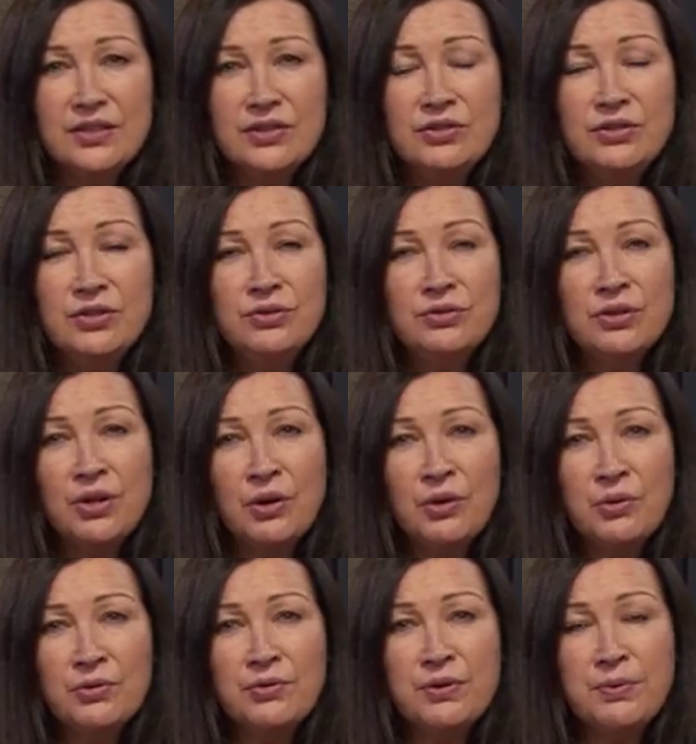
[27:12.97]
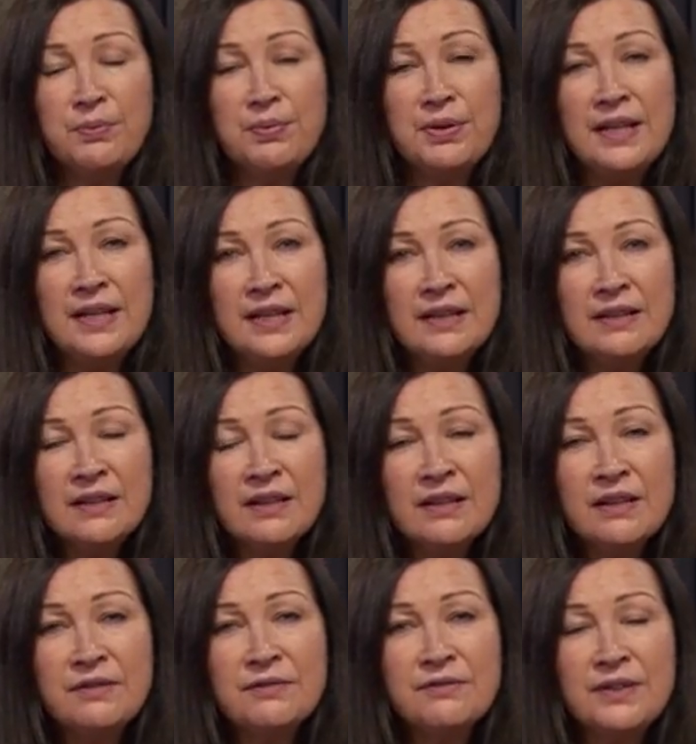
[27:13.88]
You know the pain
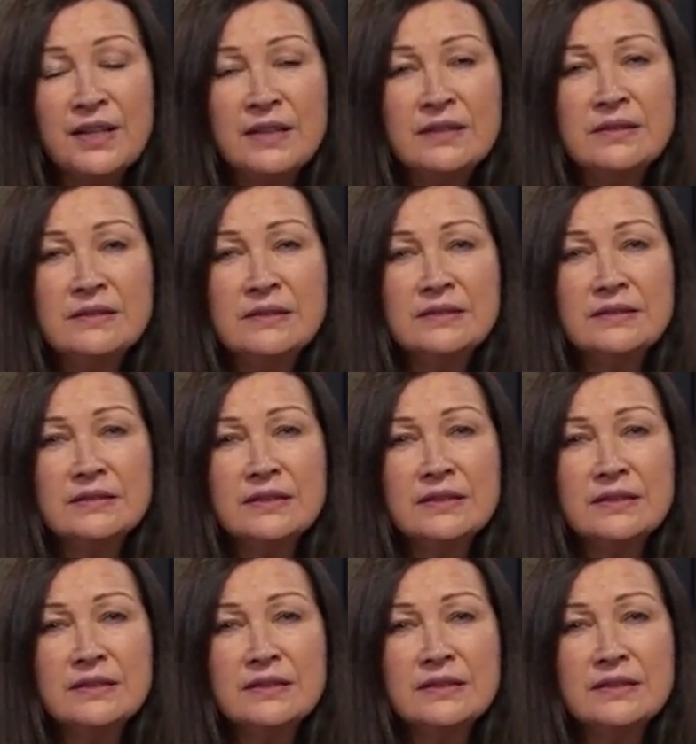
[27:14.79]
that they feel,